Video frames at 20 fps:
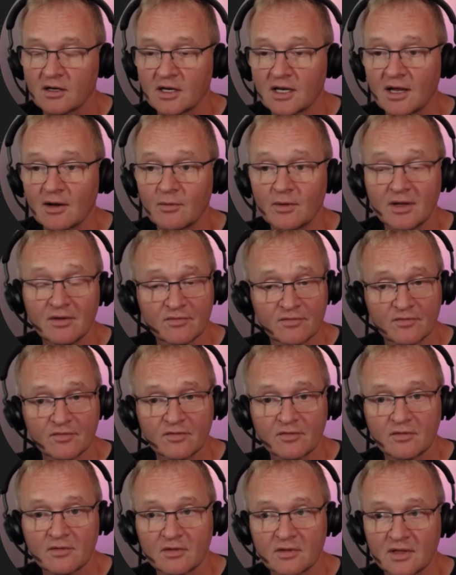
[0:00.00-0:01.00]
Now if
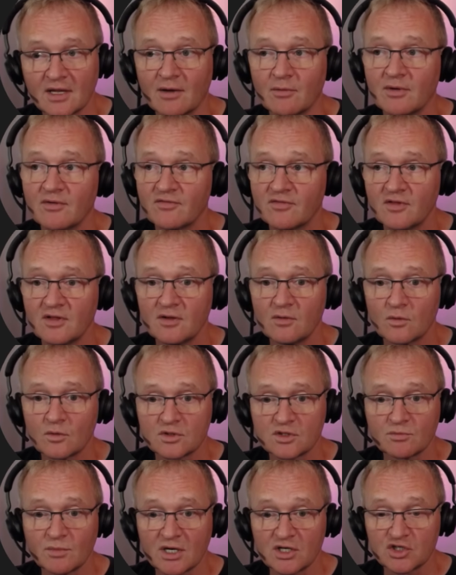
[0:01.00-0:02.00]
now if the
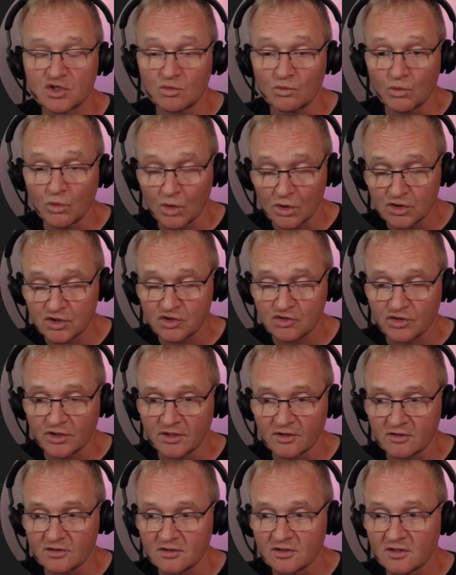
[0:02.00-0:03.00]
automation was
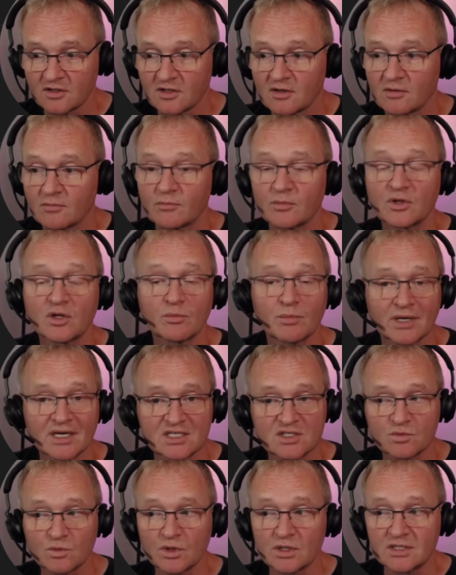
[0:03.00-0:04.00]
triggered, but the
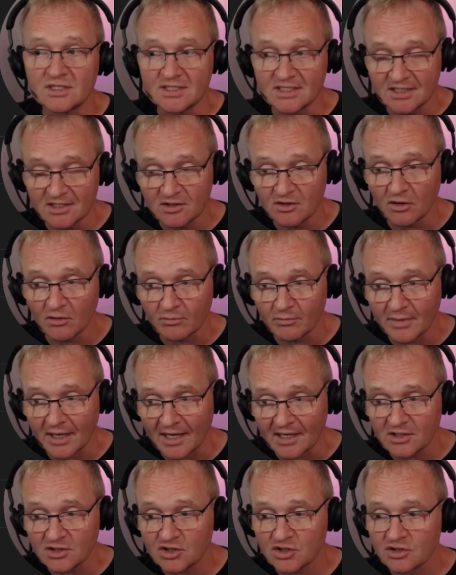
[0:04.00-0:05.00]
password did not
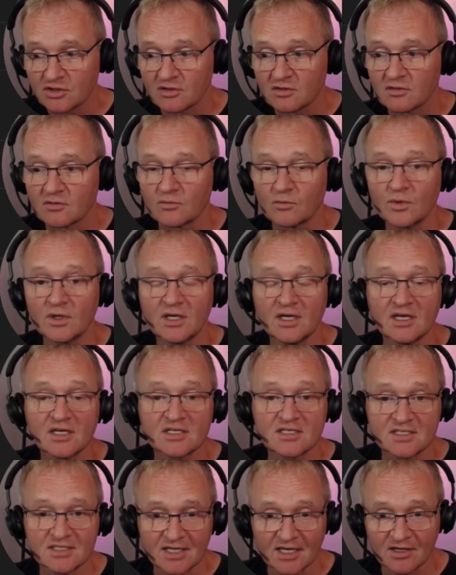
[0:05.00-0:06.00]
match, we need a
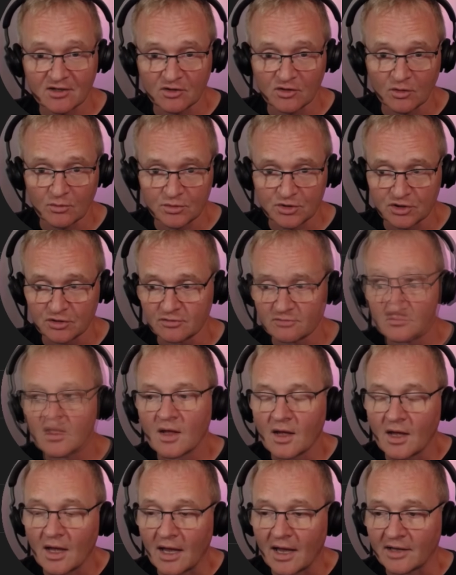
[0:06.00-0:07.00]
second option.
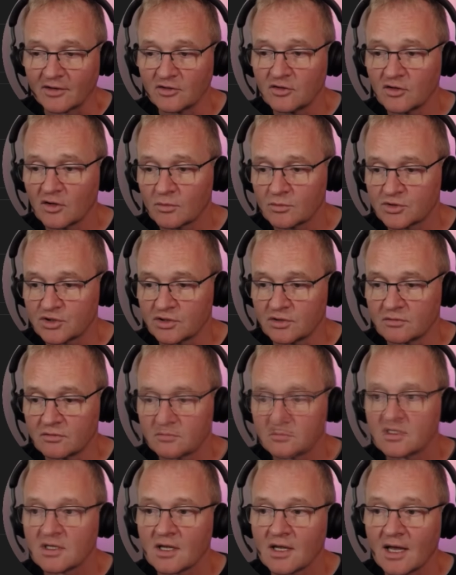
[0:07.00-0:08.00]
Add an option,
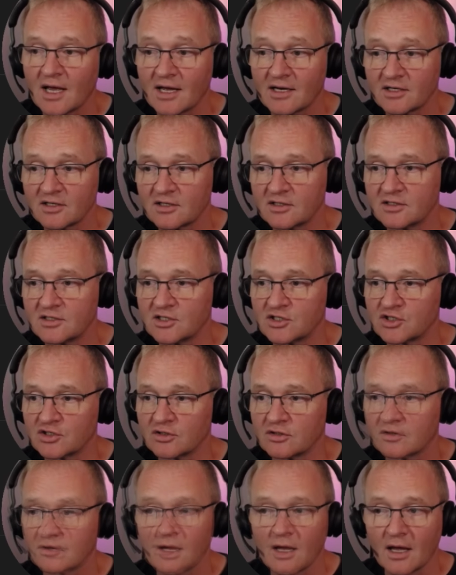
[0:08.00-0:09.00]
add a
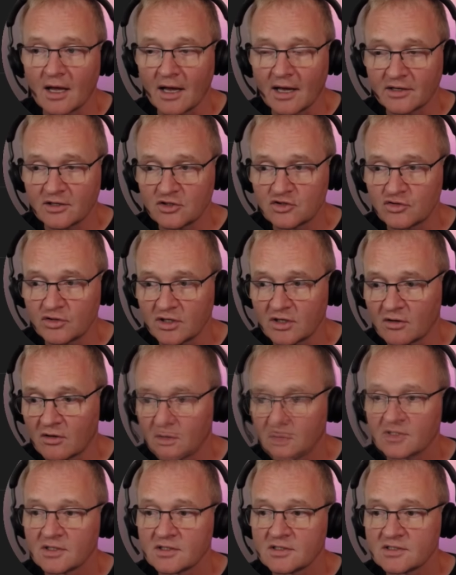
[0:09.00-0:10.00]
condition, add a trigger,
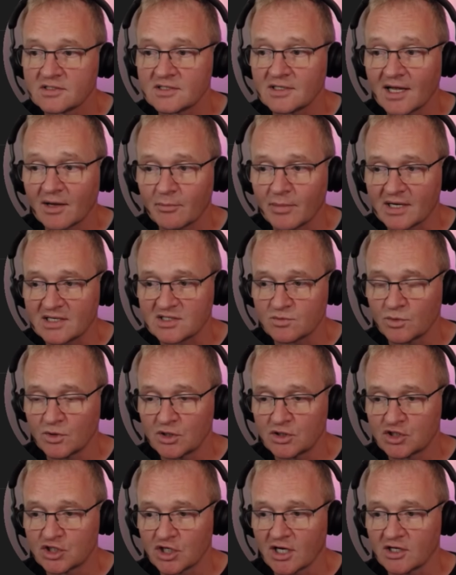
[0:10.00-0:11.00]
select
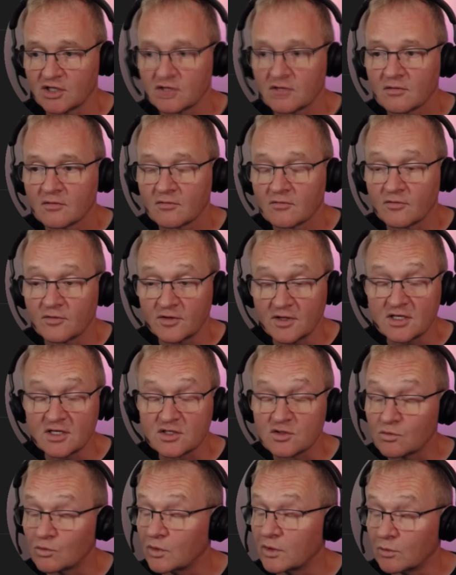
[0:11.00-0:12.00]
password change. For
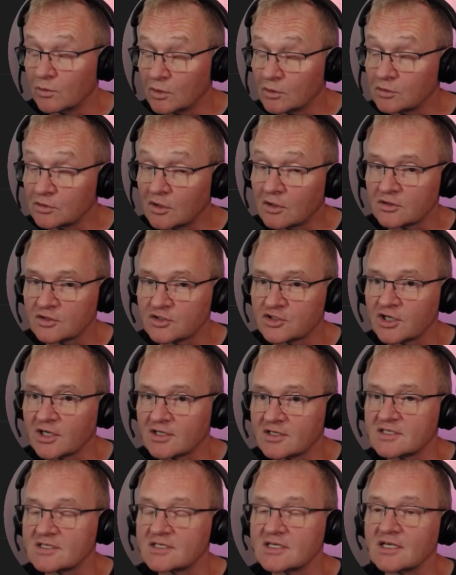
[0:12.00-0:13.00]
this, we will not check
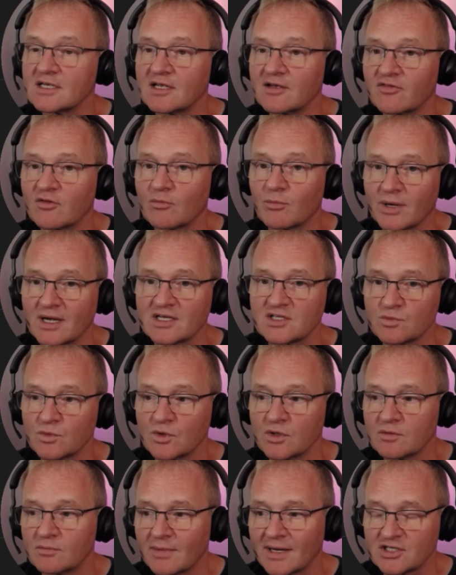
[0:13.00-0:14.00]
to see if the
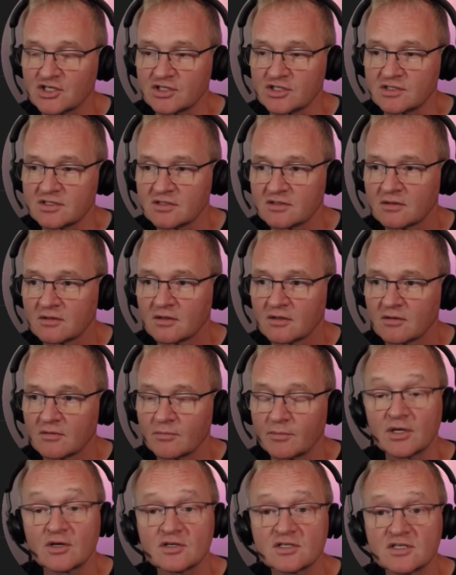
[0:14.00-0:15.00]
password matches,
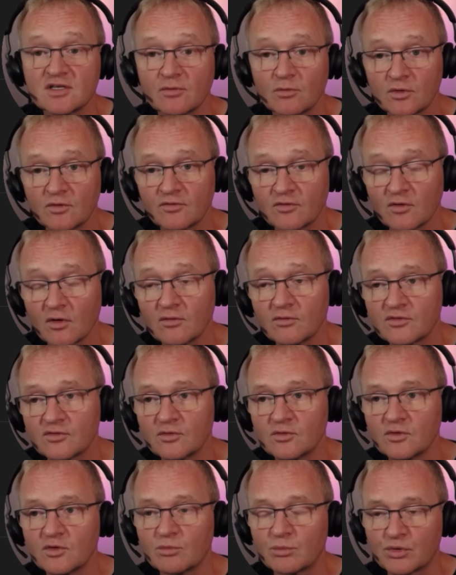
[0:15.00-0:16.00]
because it would have gone
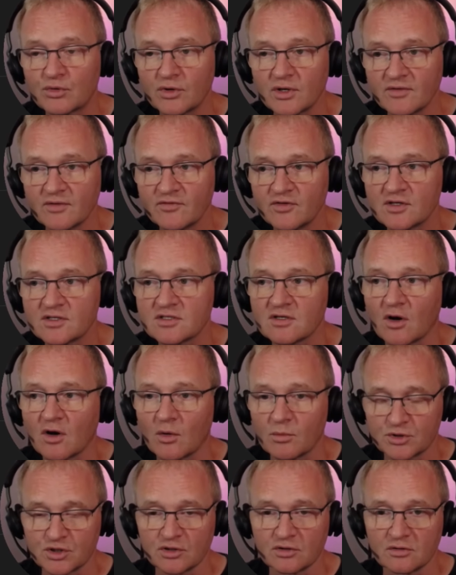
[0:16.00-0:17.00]
through the previous
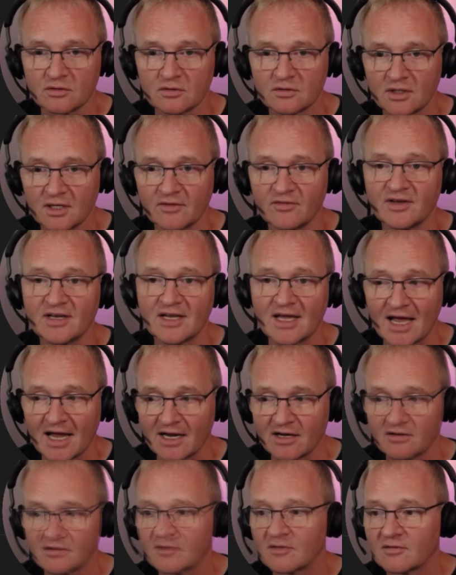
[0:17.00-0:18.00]
option if it
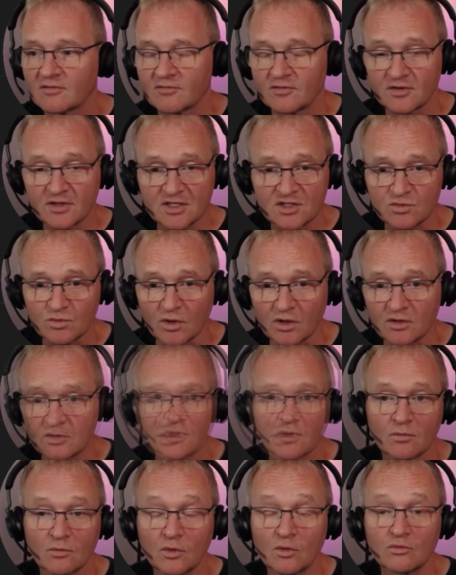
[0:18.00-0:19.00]
had. For this one,
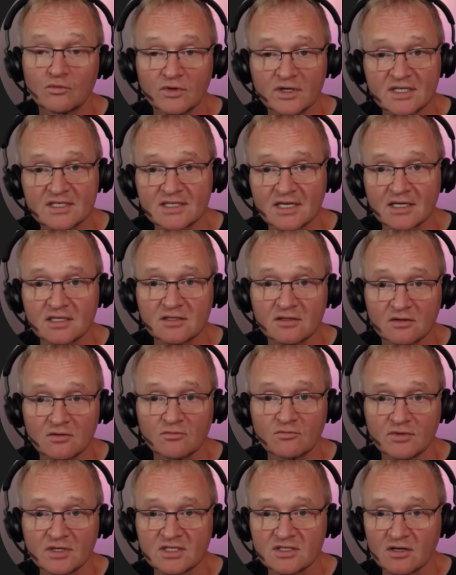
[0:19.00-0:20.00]
we'll reset the
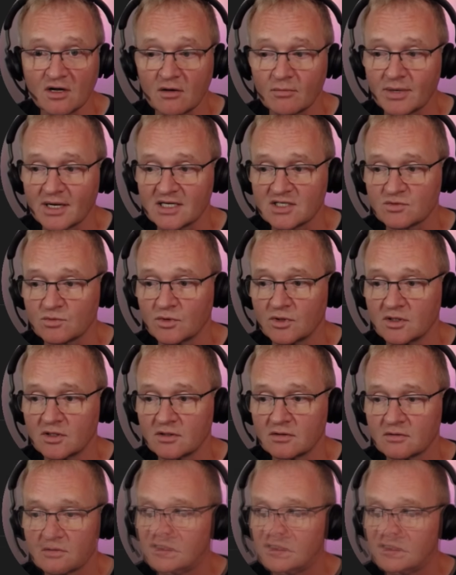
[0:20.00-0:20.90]
restart password.